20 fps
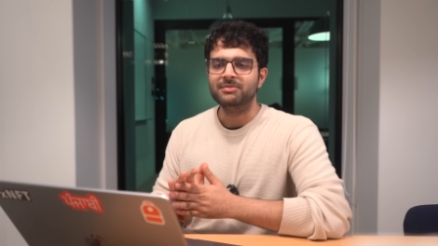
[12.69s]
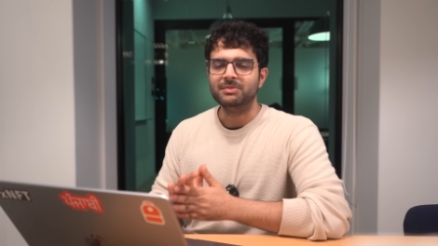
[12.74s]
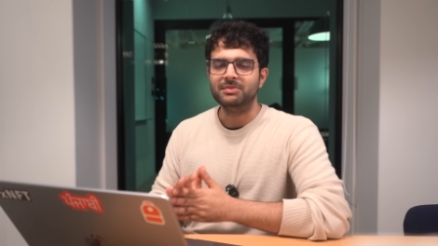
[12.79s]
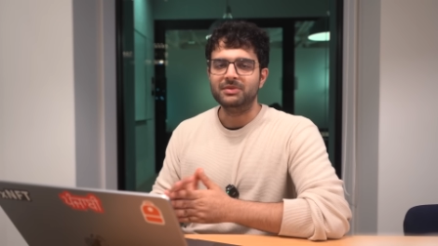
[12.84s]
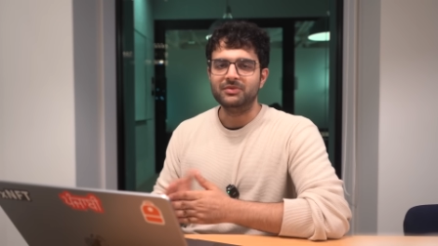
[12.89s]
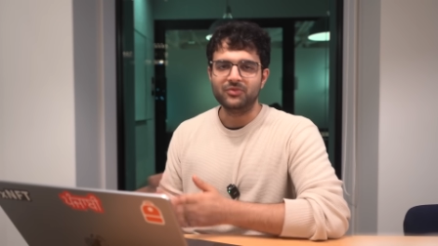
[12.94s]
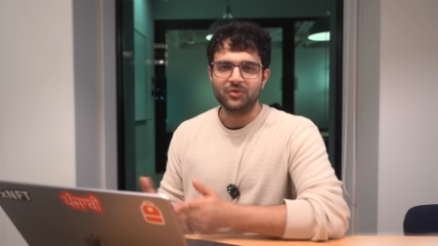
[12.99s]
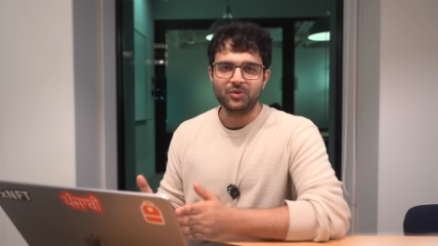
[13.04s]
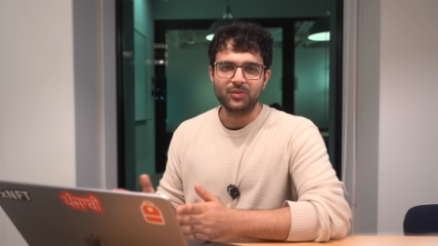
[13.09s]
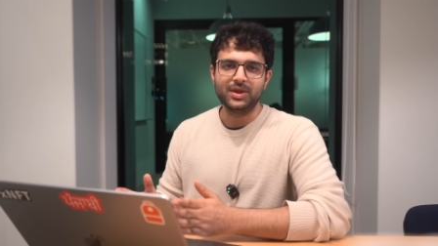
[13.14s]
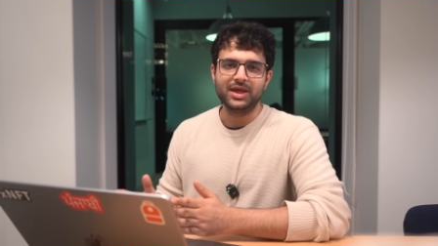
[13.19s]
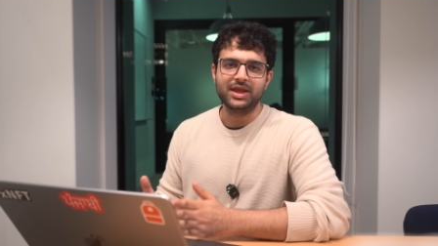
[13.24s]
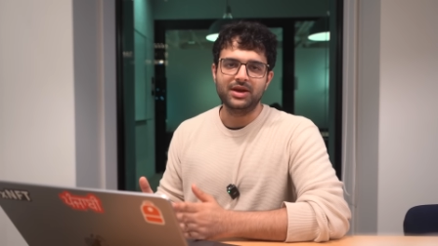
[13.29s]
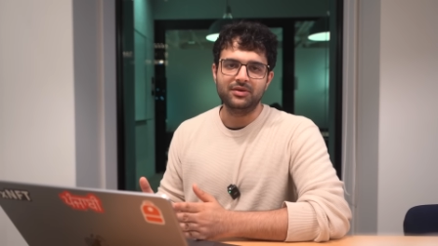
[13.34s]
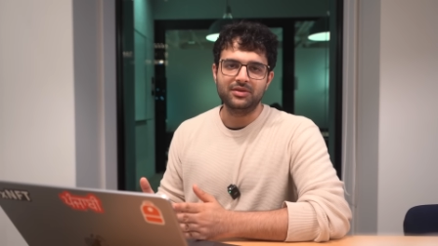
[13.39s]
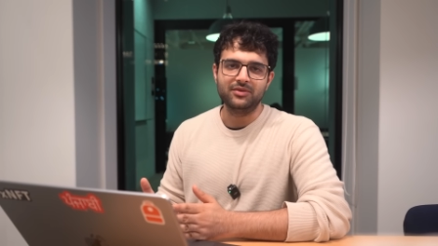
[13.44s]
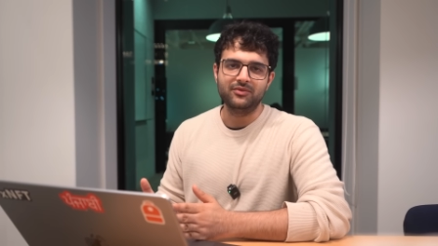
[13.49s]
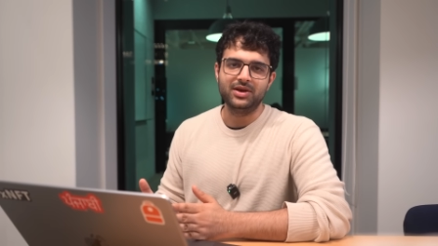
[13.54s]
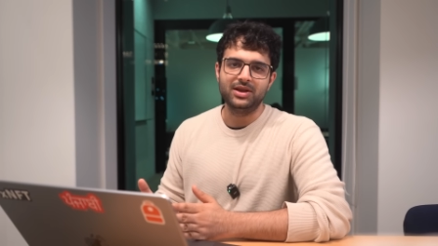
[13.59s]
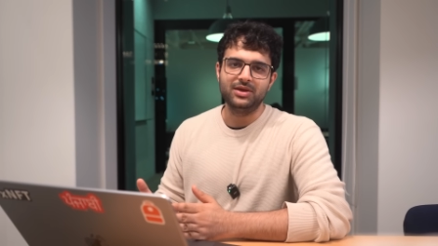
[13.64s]
But before we get
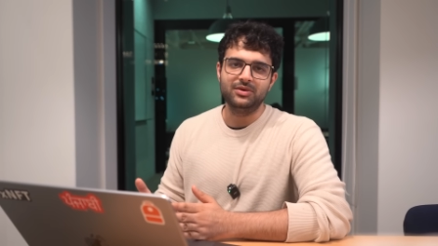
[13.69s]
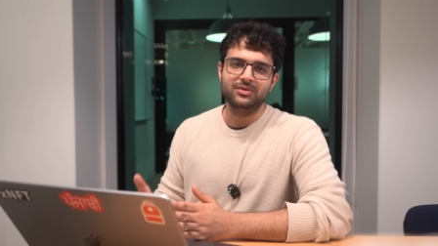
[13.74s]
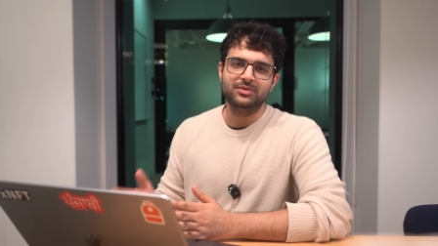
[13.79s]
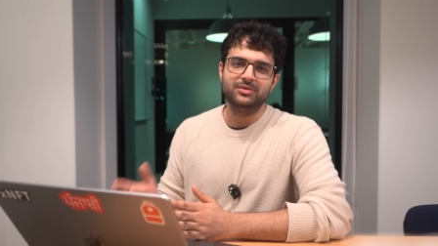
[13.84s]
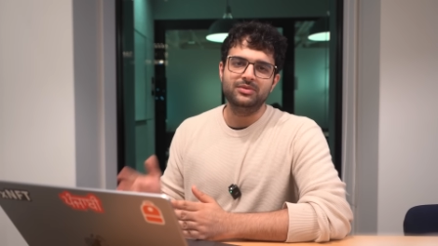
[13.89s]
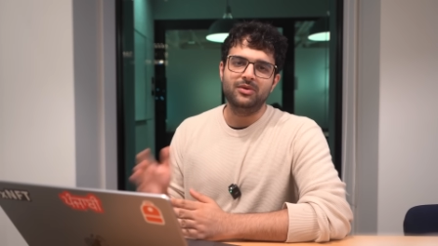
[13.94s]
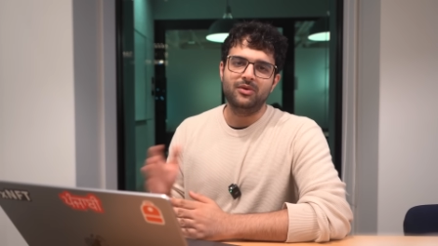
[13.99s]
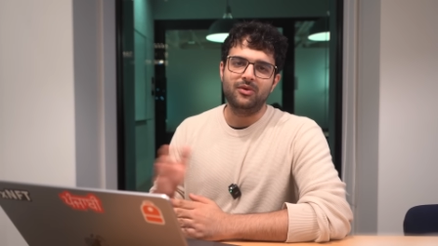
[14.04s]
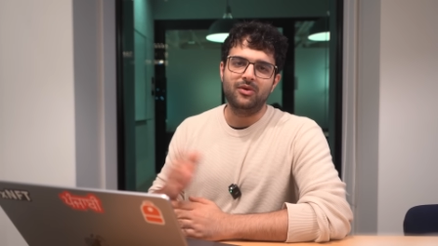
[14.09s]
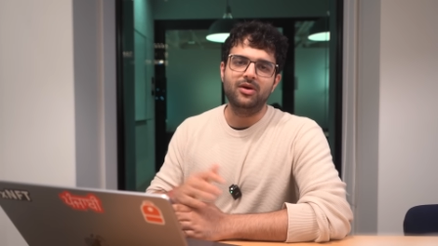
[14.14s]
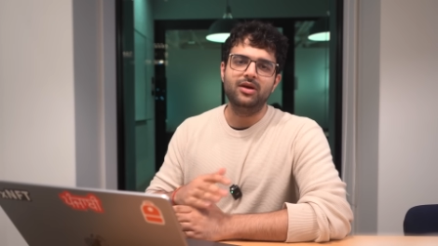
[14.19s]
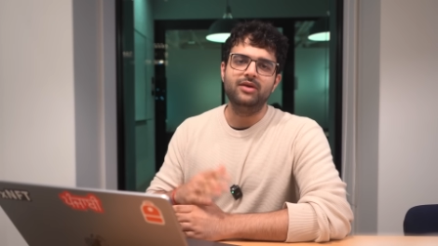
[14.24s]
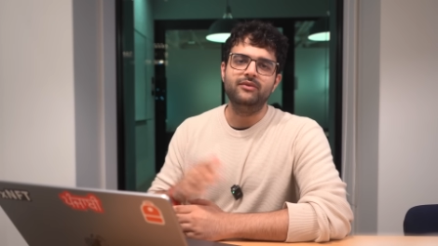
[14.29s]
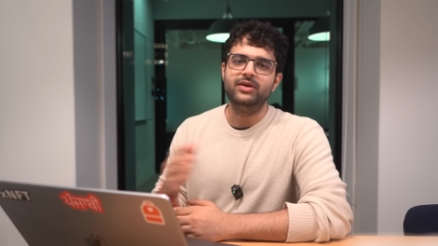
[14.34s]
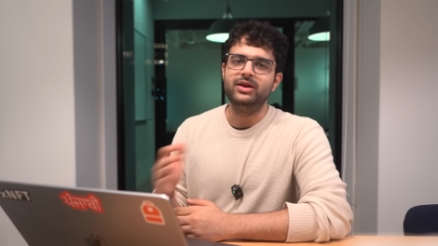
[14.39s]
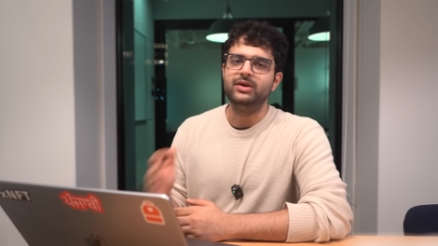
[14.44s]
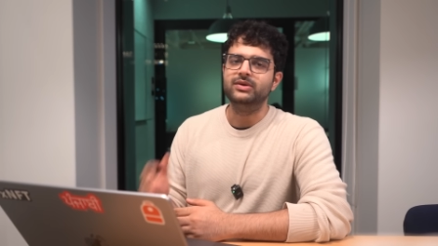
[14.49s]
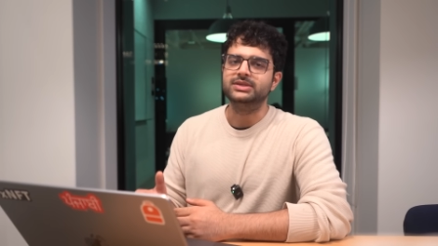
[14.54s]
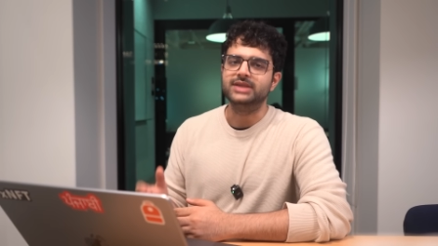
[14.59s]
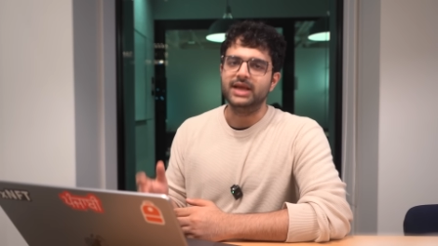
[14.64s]
into the video, all
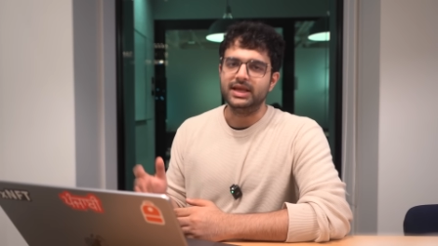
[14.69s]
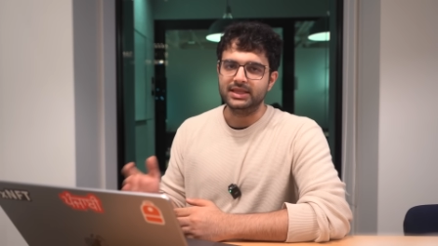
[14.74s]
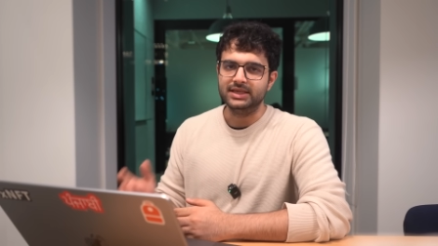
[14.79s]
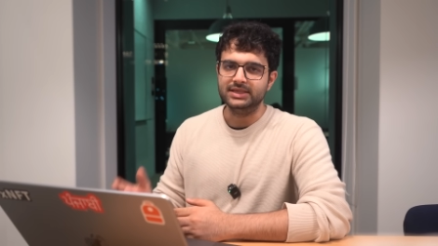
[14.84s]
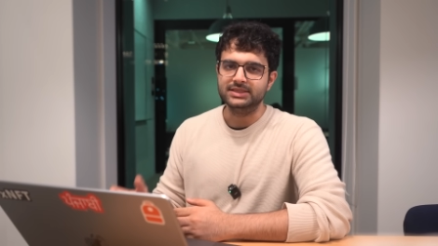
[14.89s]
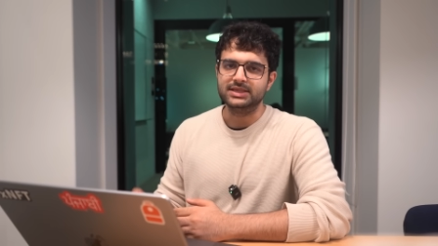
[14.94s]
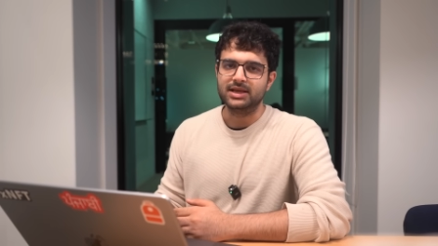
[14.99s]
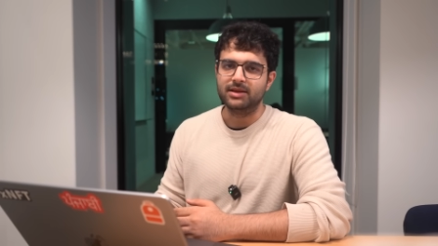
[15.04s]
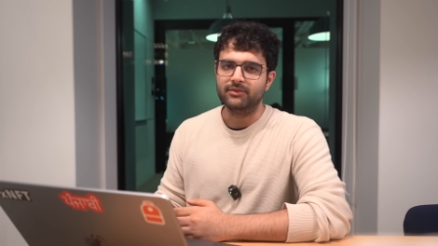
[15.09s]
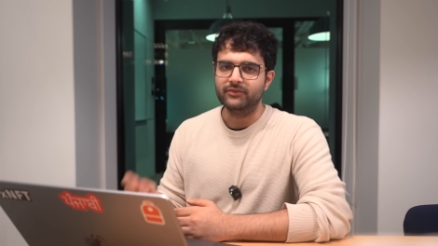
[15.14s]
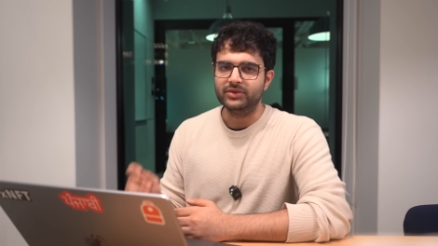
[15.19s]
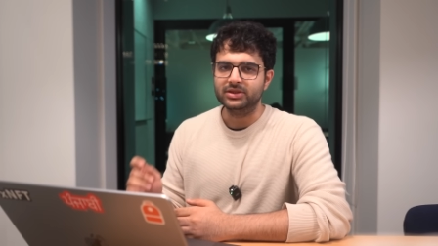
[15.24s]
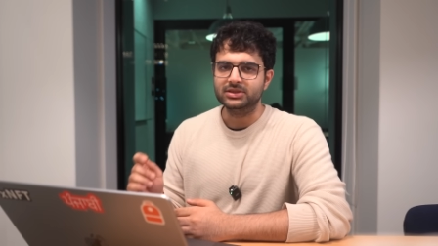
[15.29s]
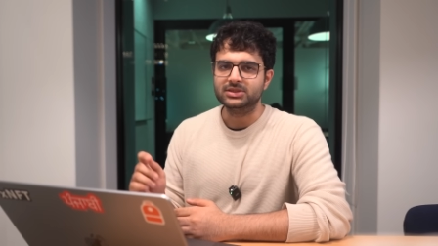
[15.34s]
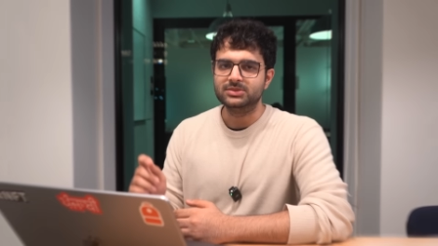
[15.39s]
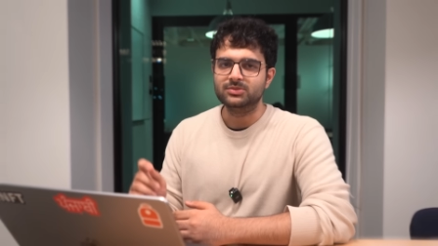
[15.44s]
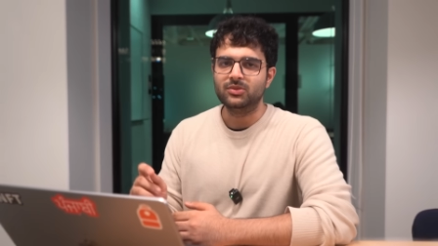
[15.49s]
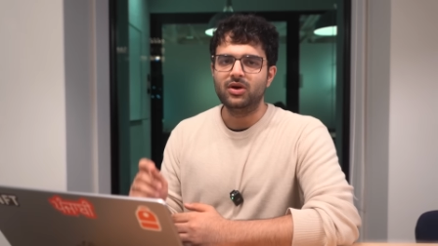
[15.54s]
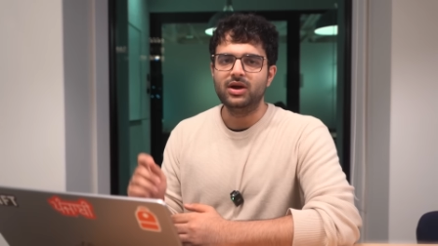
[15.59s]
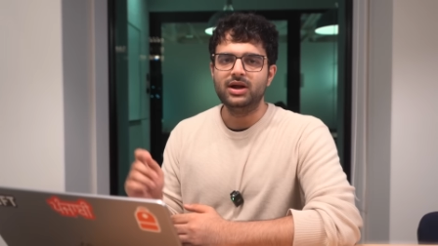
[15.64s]
videos like these come with
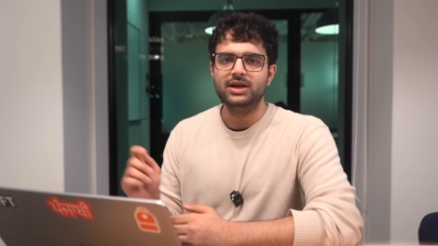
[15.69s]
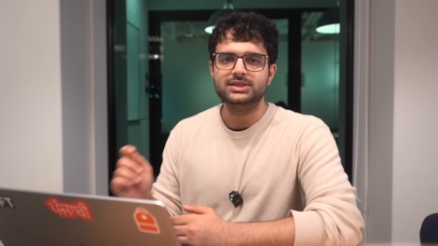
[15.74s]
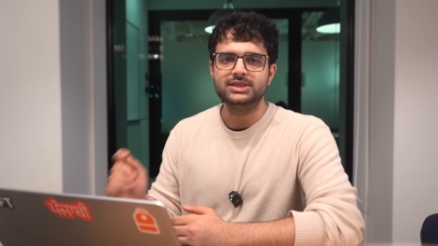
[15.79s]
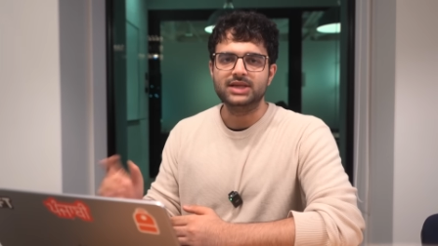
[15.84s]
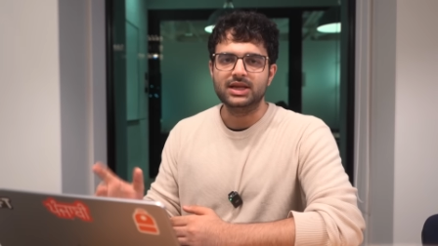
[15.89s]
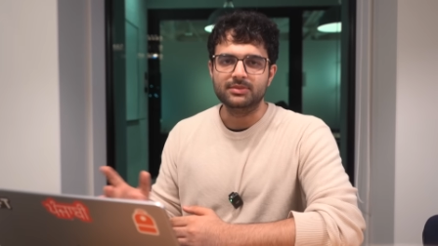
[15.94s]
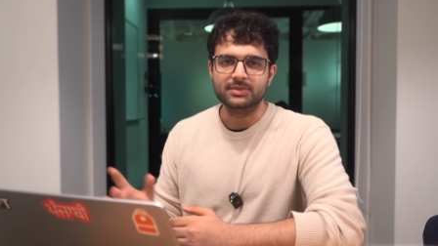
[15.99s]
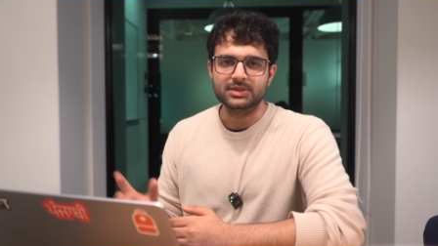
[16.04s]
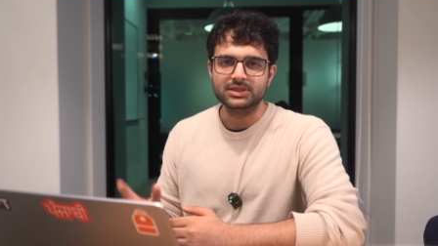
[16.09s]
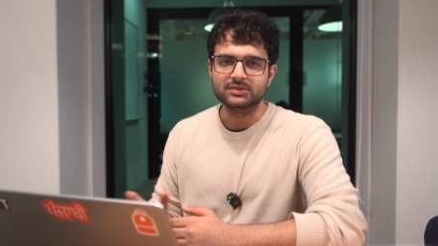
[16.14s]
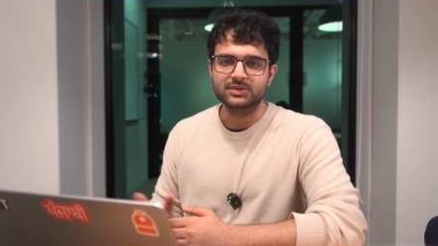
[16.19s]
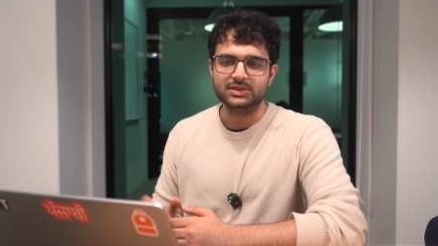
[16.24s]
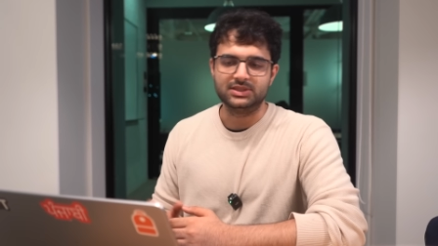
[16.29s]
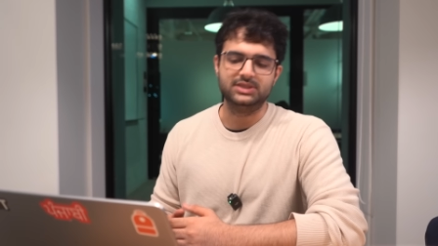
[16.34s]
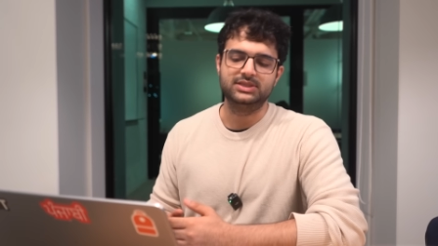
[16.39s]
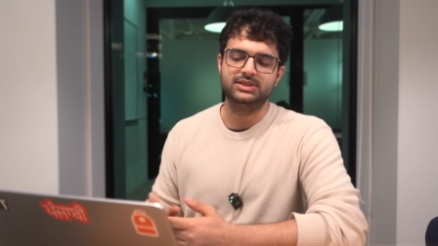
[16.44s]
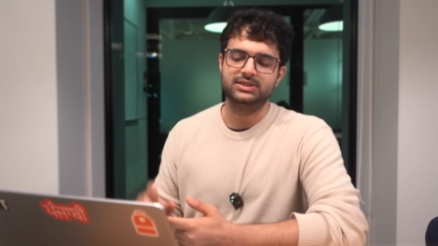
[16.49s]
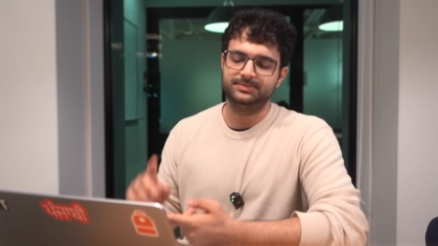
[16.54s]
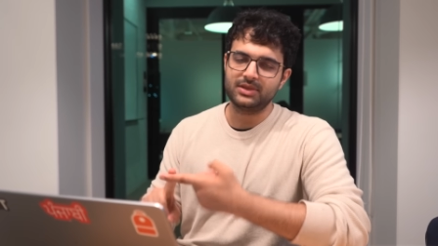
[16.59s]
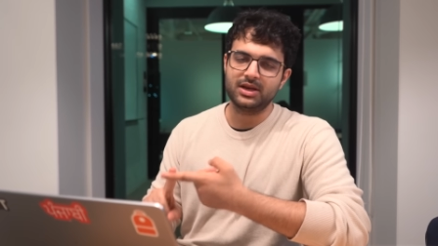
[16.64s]
small disclaimers which
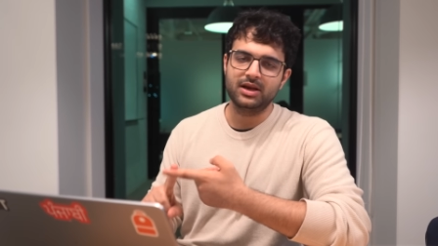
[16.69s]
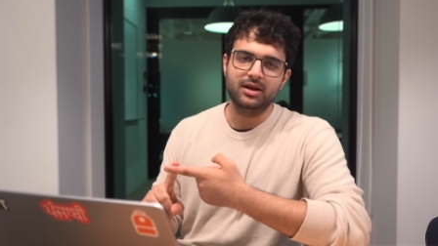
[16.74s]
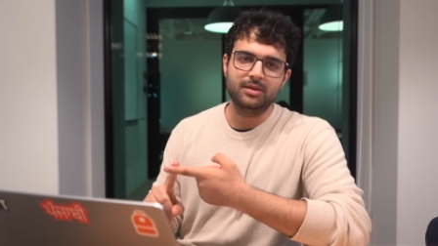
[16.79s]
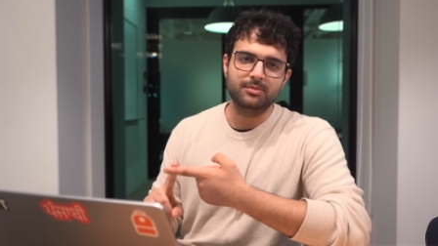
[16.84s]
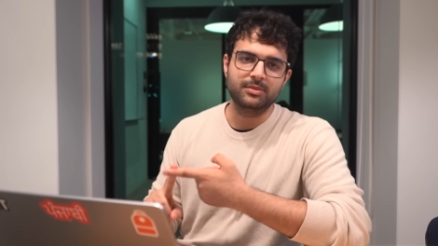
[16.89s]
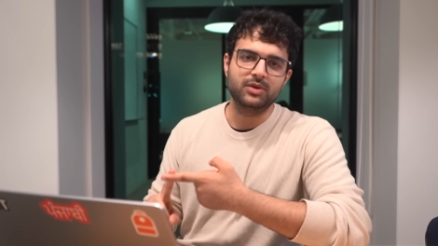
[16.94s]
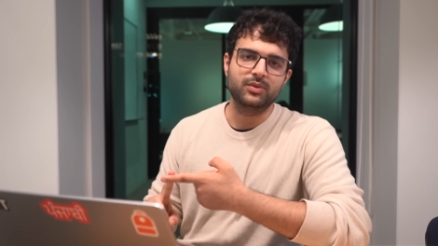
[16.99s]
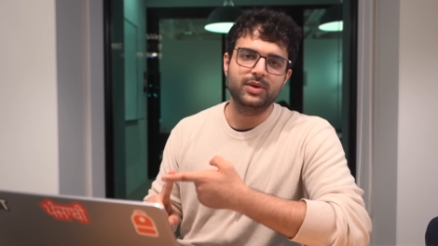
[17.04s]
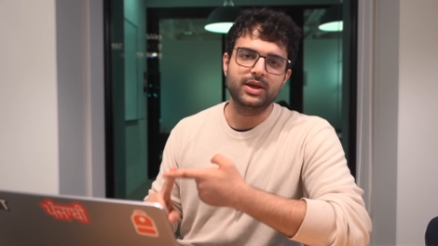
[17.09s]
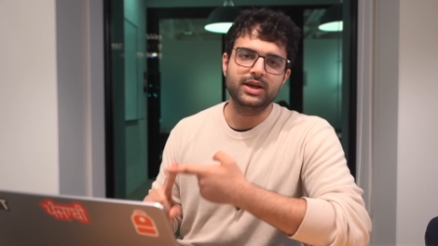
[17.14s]
is number